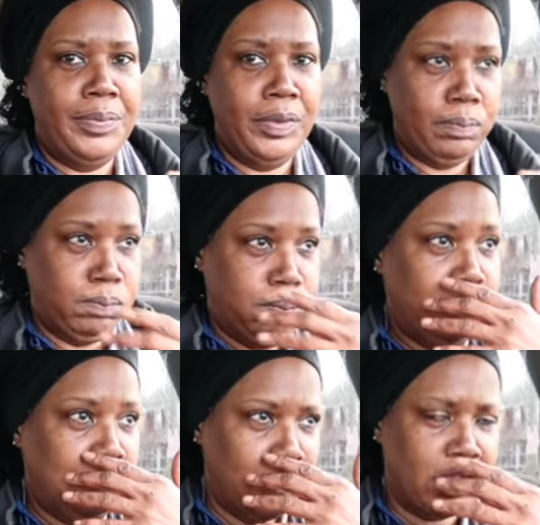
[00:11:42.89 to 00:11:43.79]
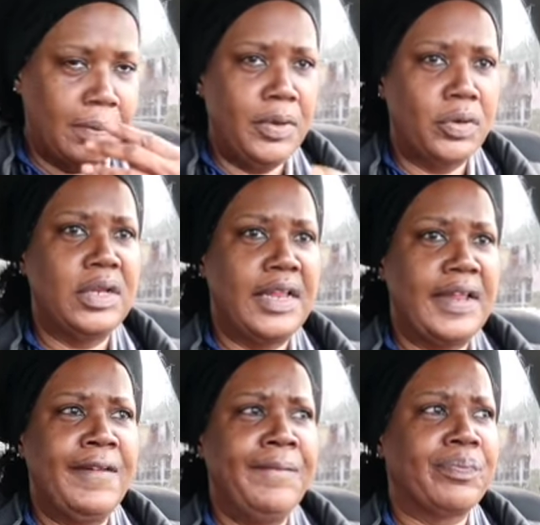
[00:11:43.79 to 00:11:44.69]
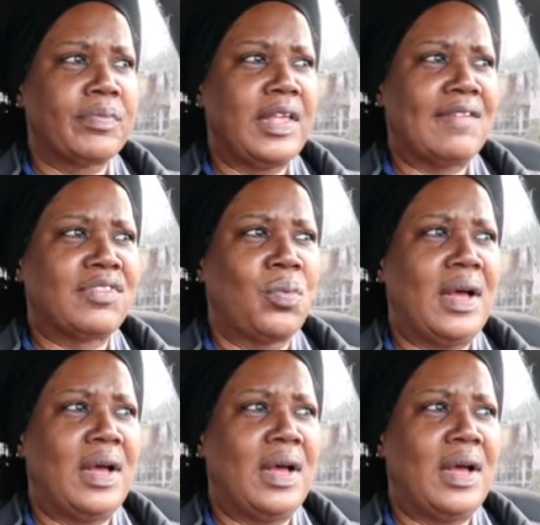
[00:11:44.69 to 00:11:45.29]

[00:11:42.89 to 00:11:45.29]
com the community after